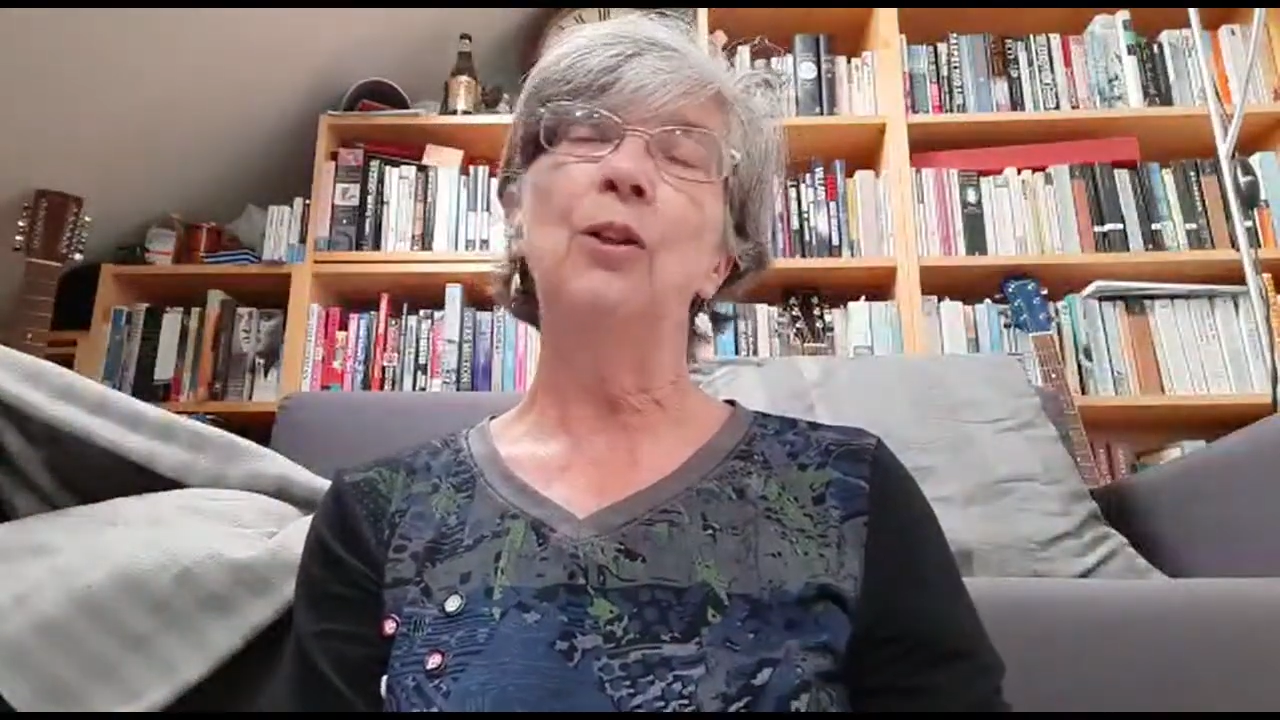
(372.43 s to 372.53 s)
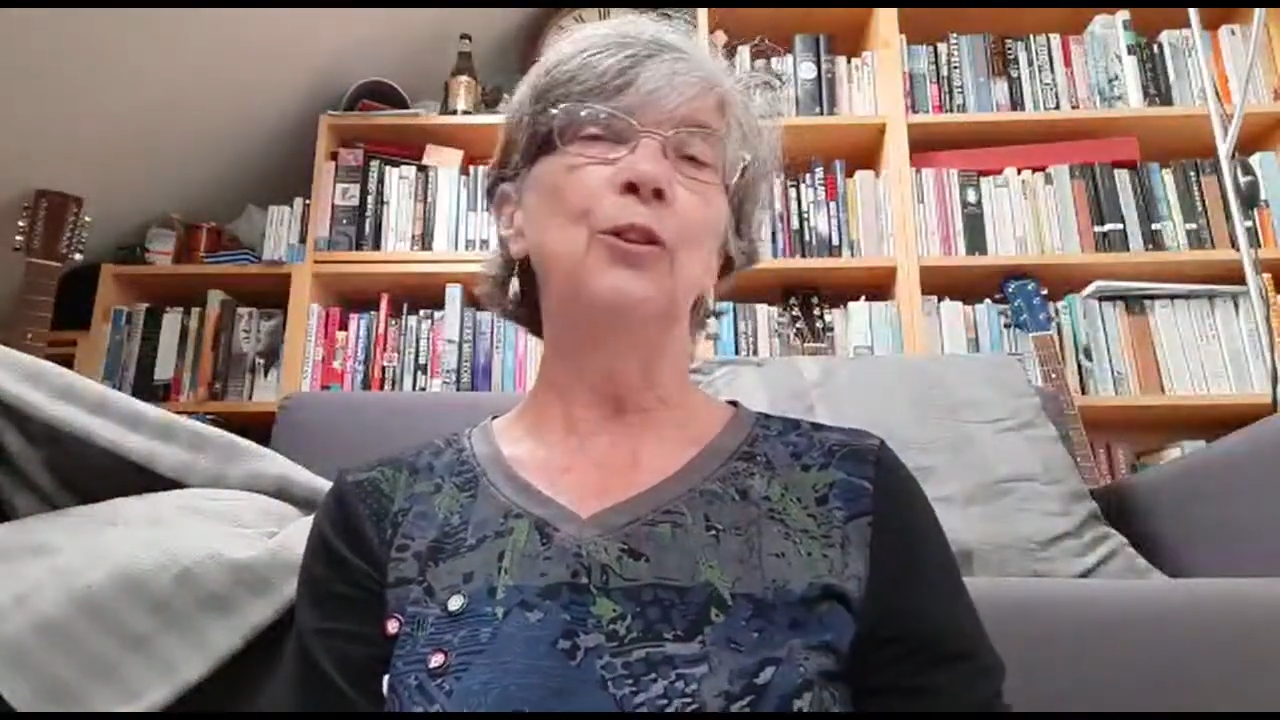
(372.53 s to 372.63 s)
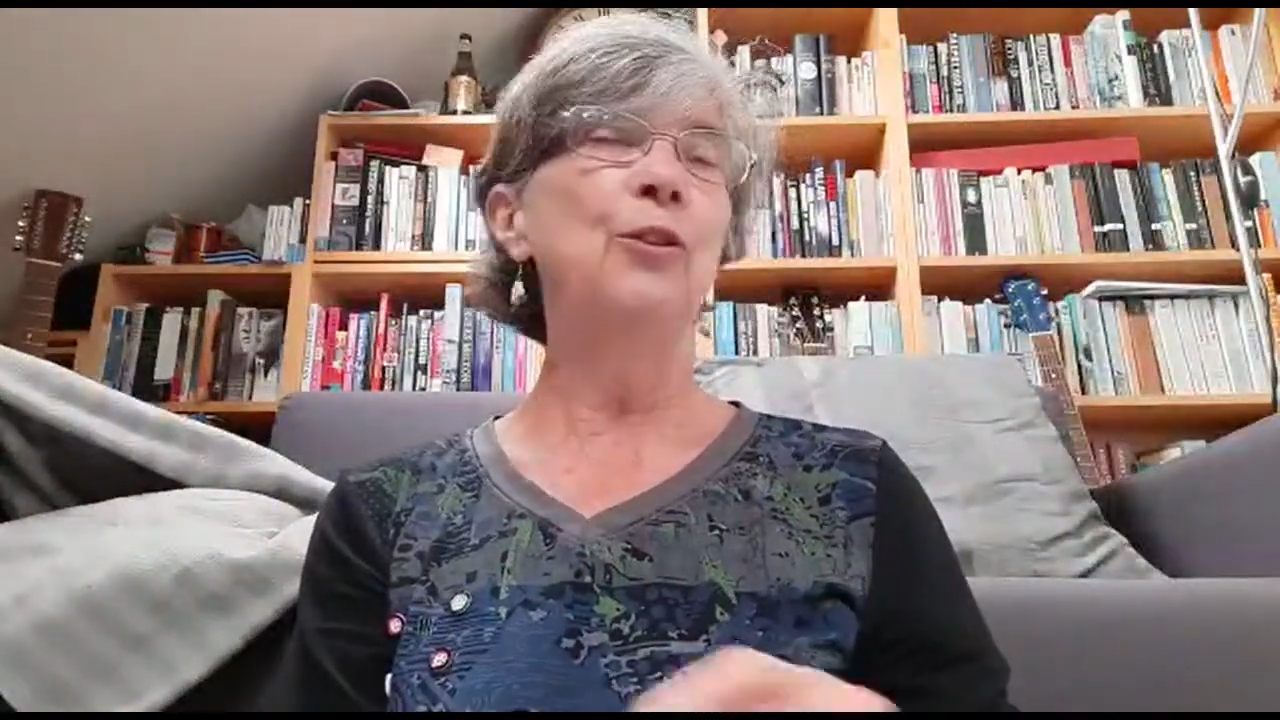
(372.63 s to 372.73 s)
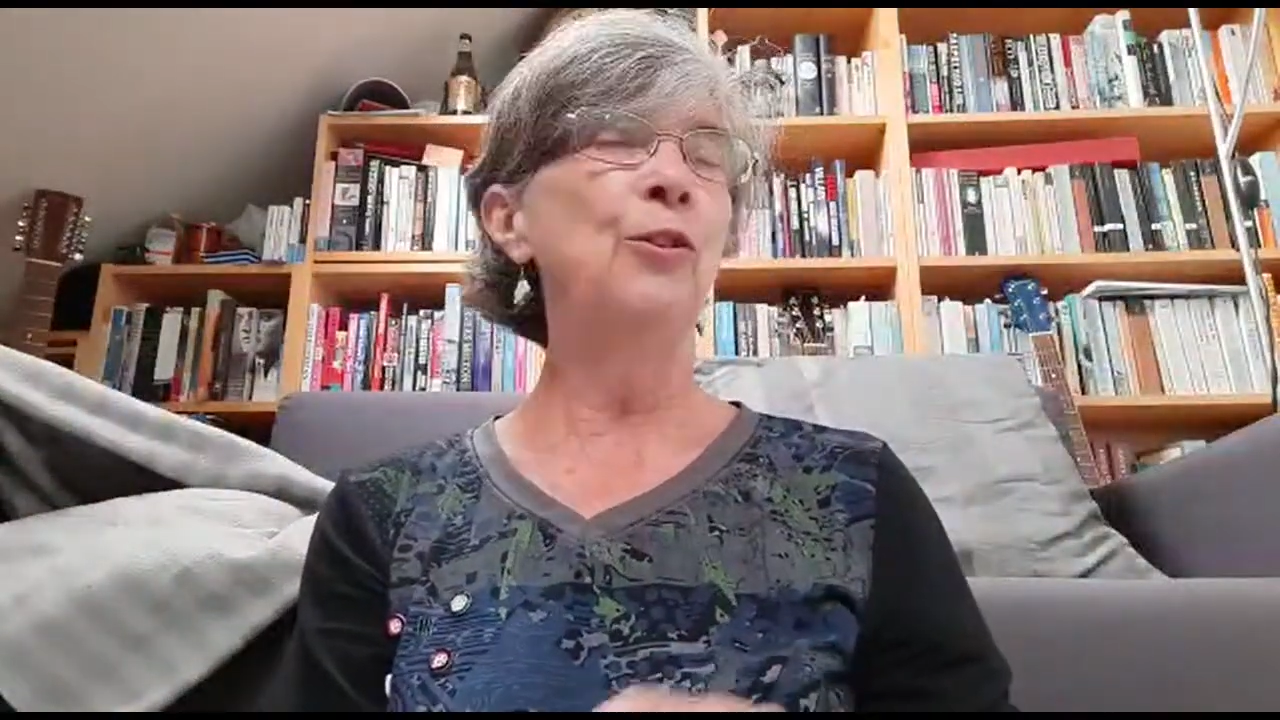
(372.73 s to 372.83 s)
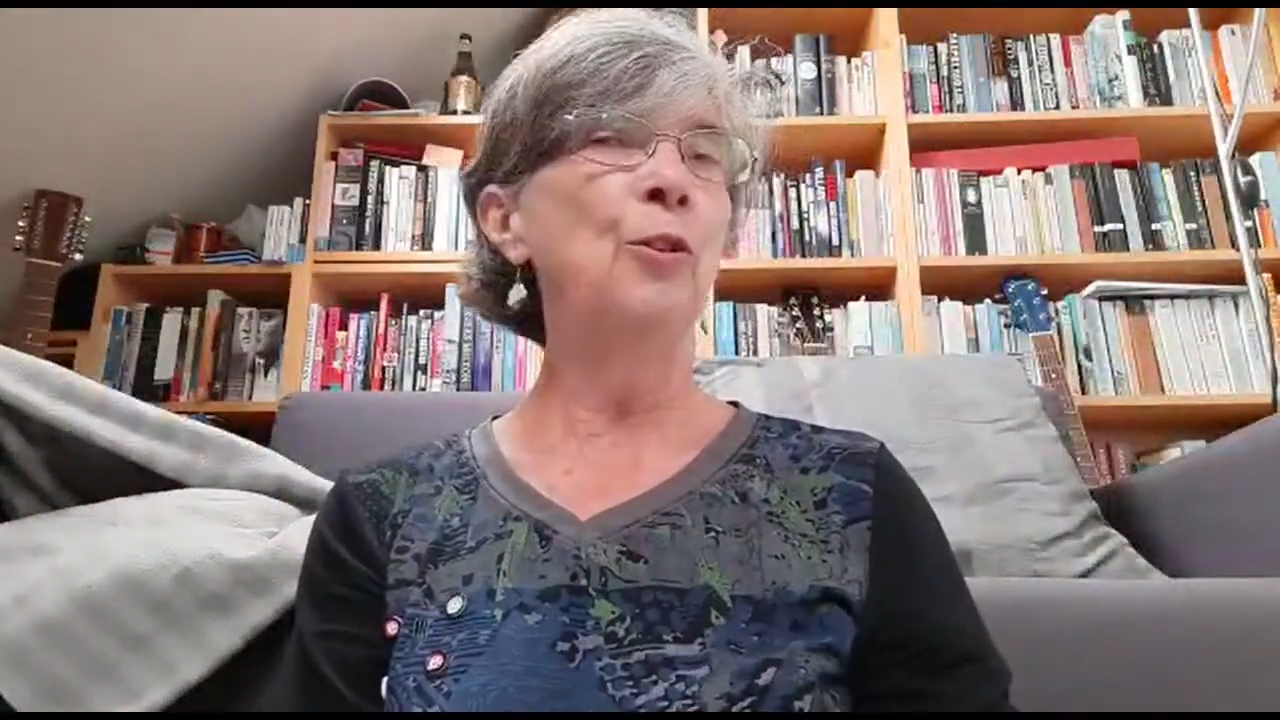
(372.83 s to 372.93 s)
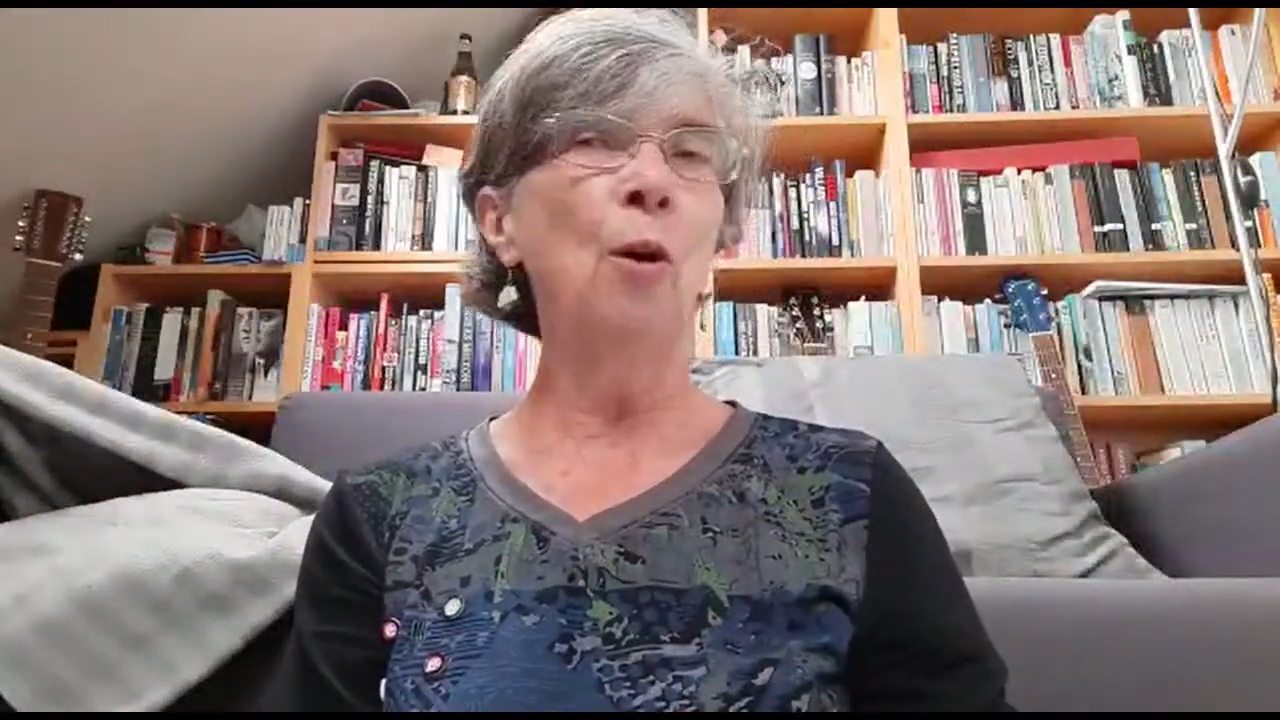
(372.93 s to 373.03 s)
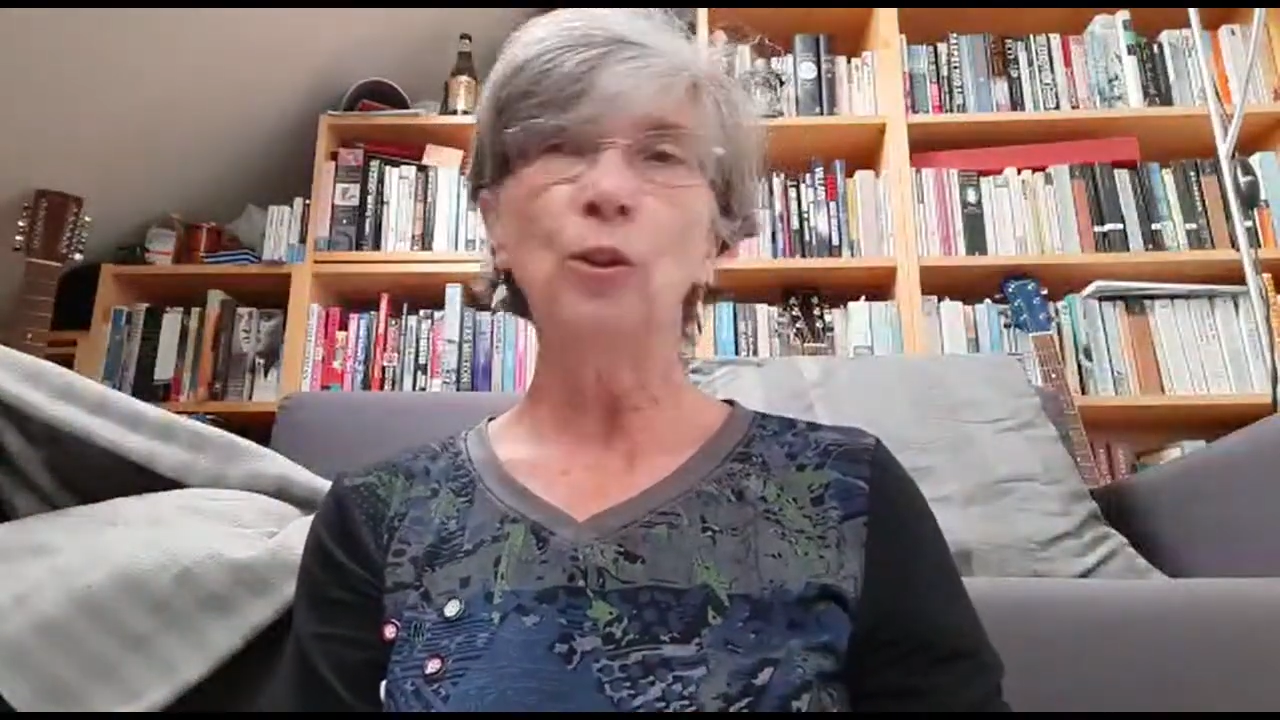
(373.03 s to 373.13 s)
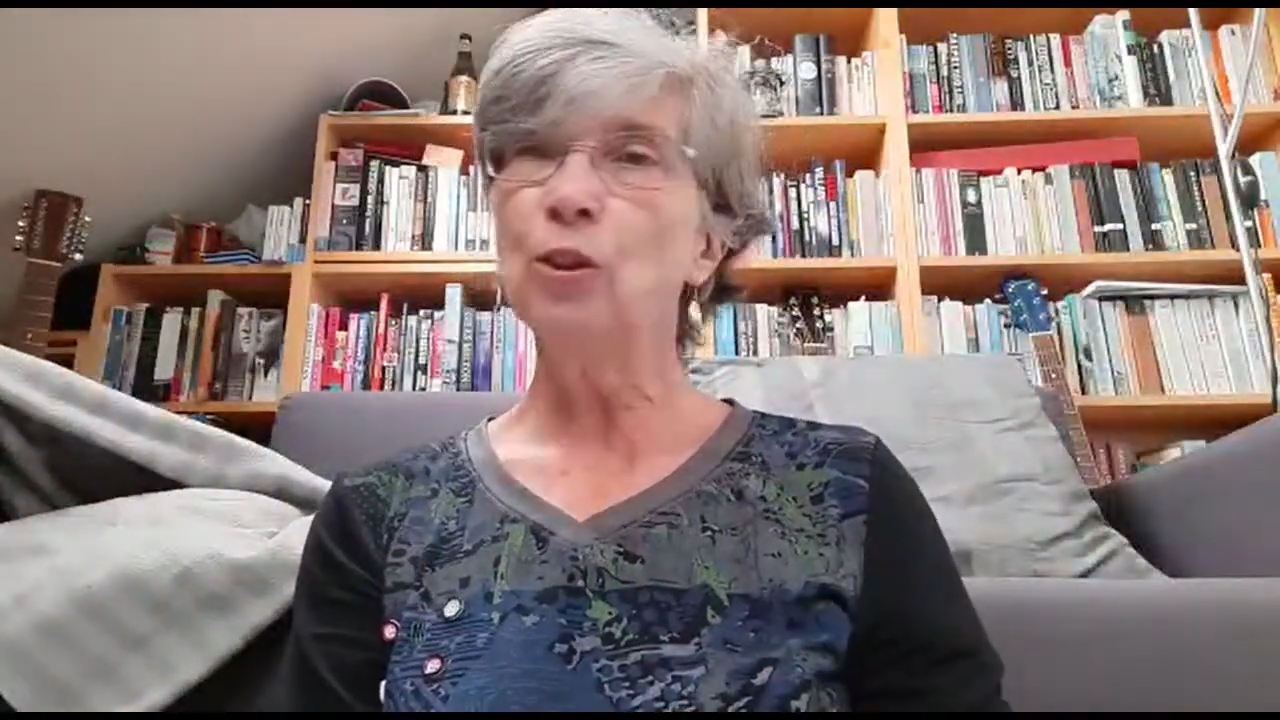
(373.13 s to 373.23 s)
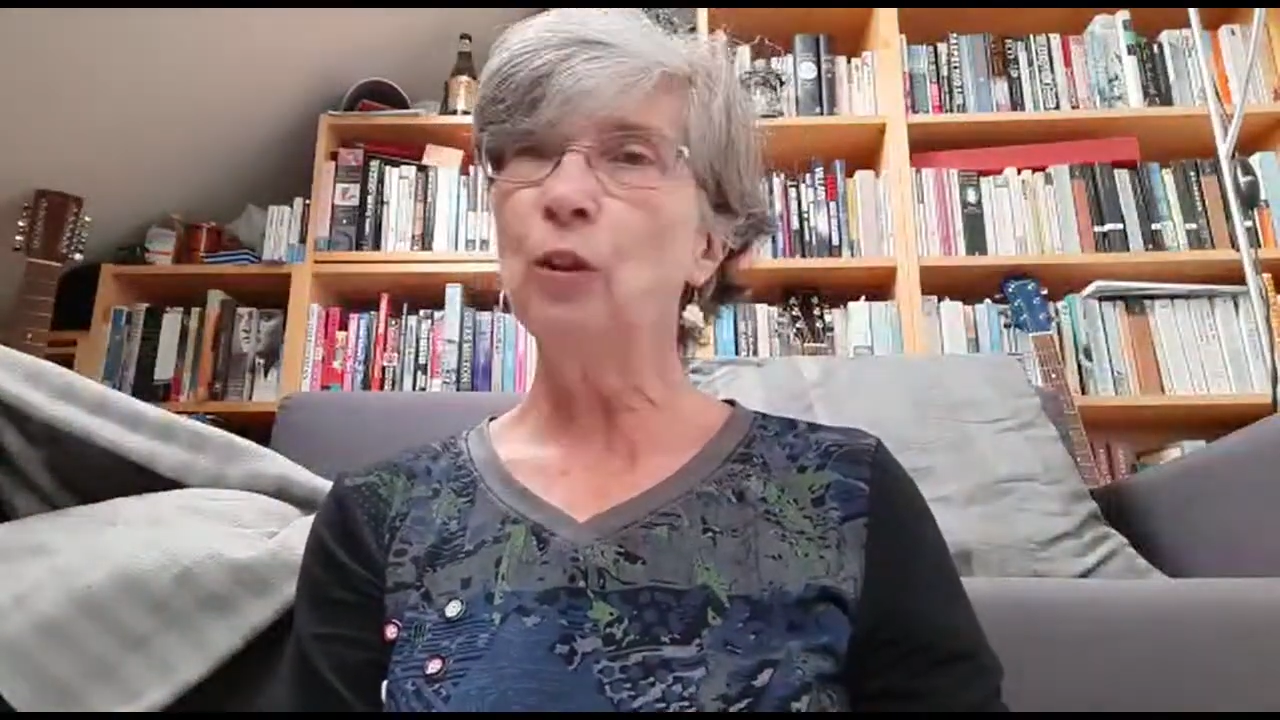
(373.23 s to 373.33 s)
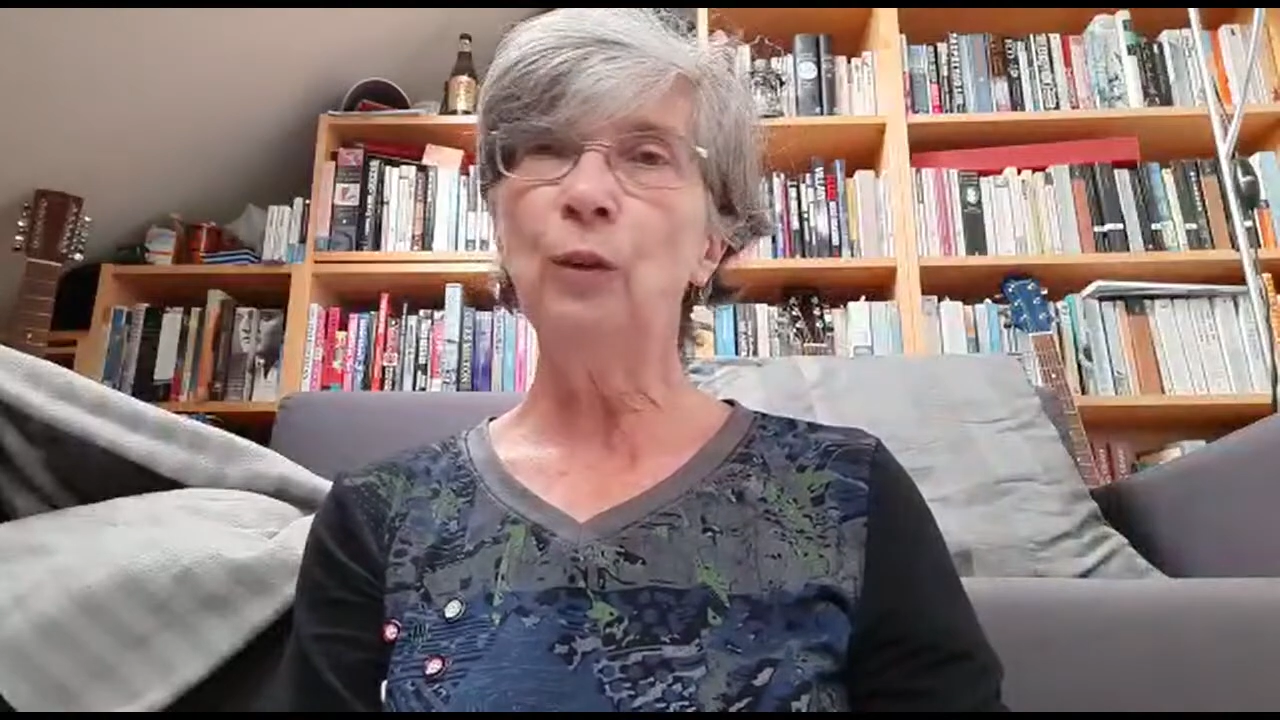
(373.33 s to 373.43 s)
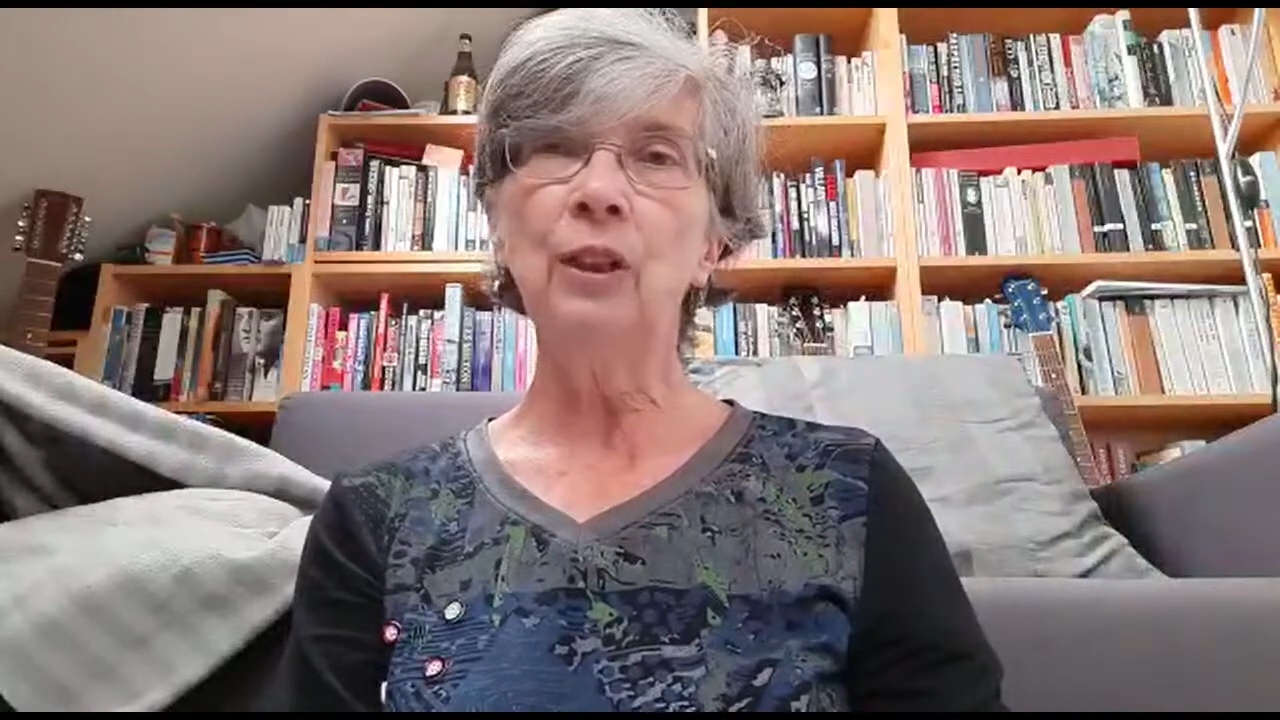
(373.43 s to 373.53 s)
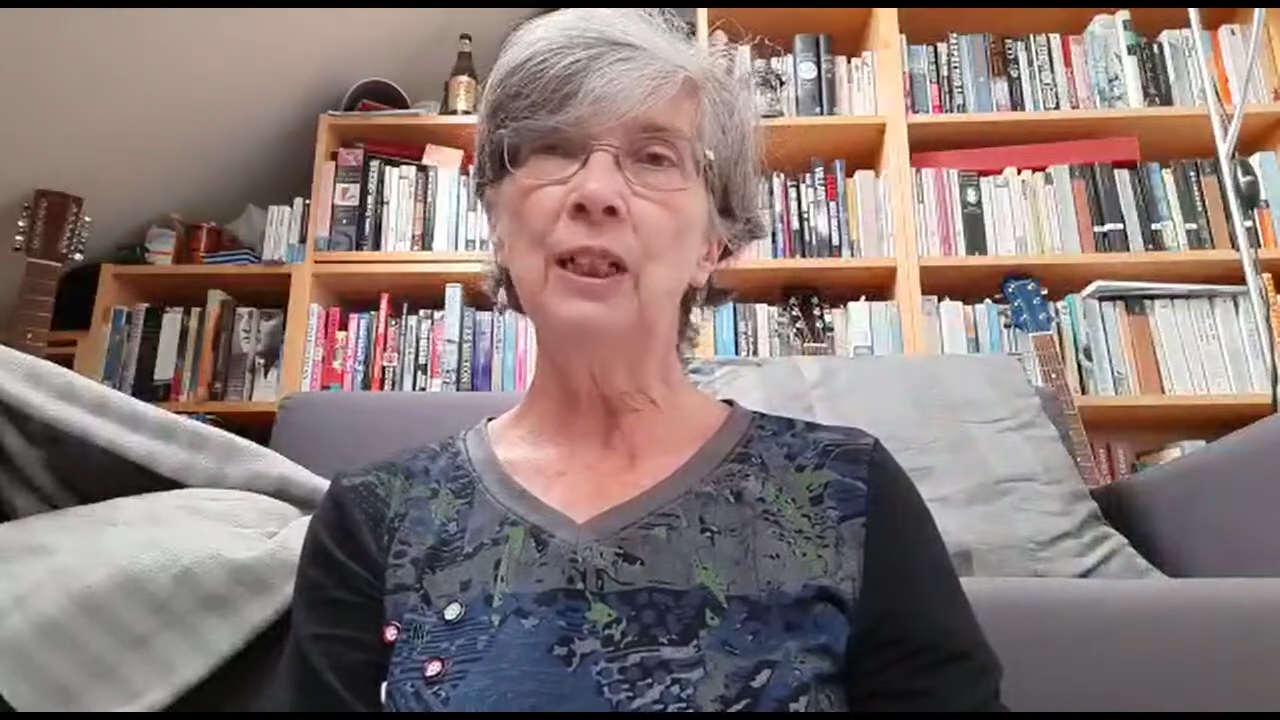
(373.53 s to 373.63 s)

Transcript: not to look